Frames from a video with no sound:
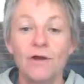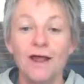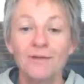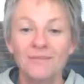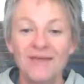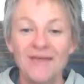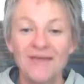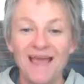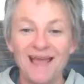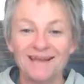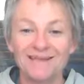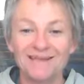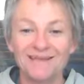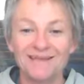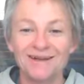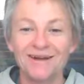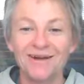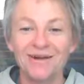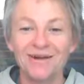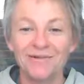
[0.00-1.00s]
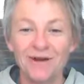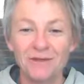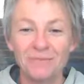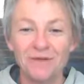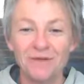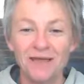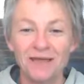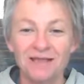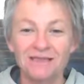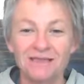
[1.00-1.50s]
rugby
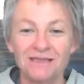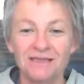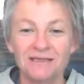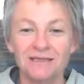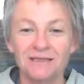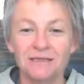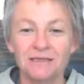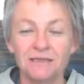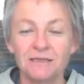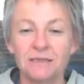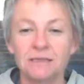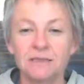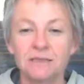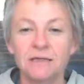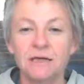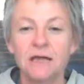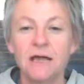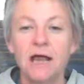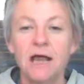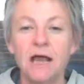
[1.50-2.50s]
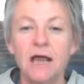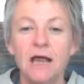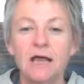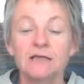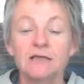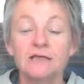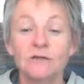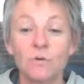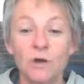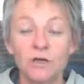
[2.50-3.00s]
incidents,
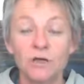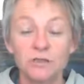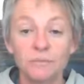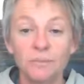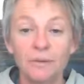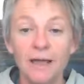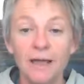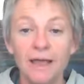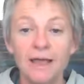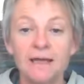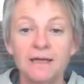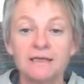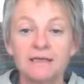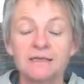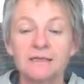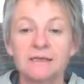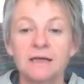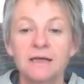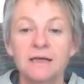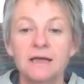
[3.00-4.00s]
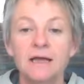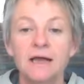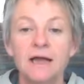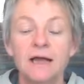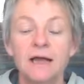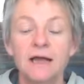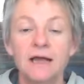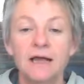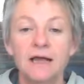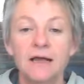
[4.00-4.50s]
squash players,
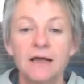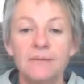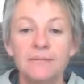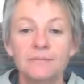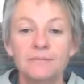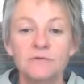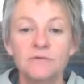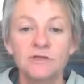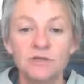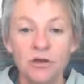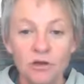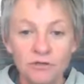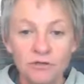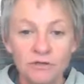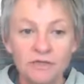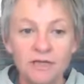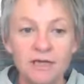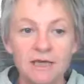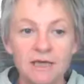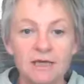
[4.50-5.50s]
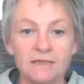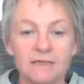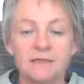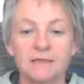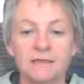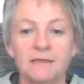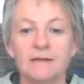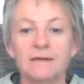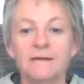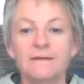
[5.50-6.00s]
snow
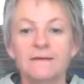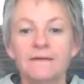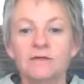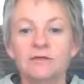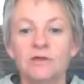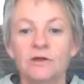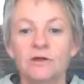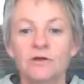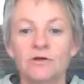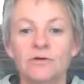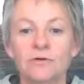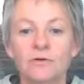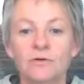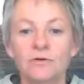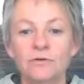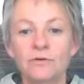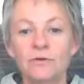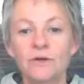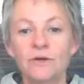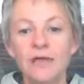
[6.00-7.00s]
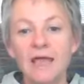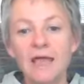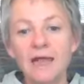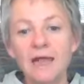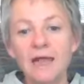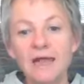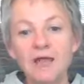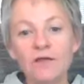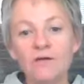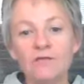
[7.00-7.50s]
skiers. So
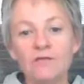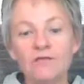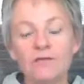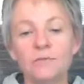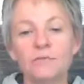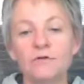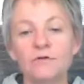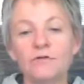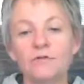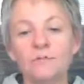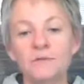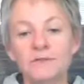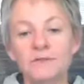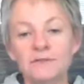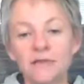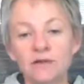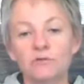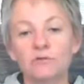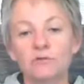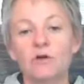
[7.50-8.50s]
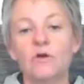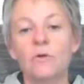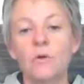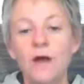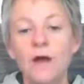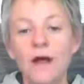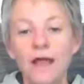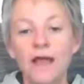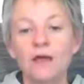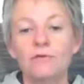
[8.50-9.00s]
any of the movements that
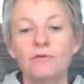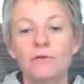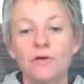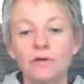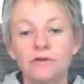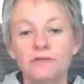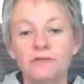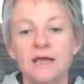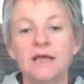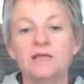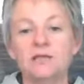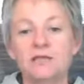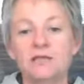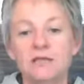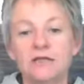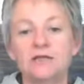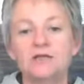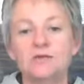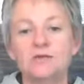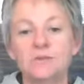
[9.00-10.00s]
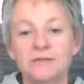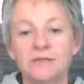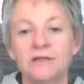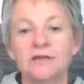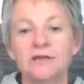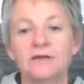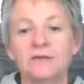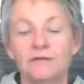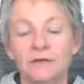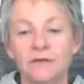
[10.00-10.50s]
require rotation and
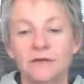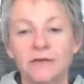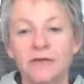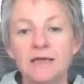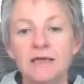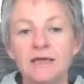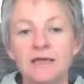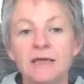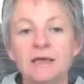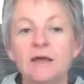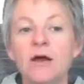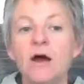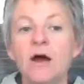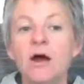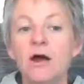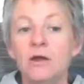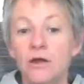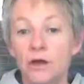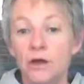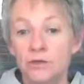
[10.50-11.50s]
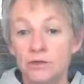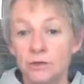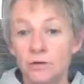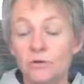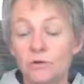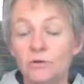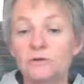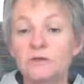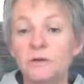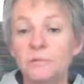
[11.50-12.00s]
twisting of the knee are going to
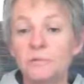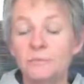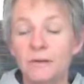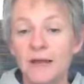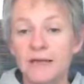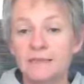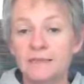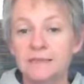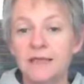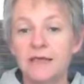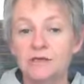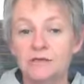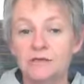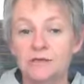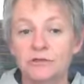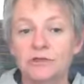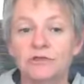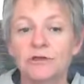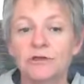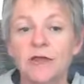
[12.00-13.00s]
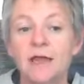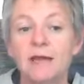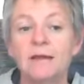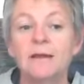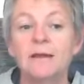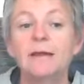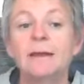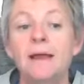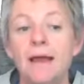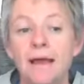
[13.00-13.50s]
also place extra
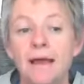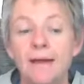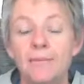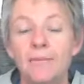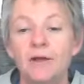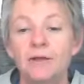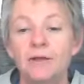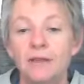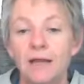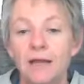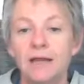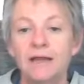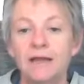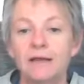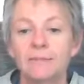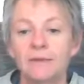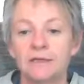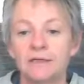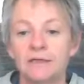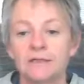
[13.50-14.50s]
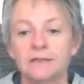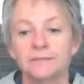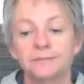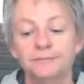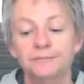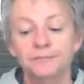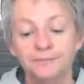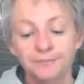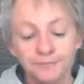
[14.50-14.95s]
strain on that ligament.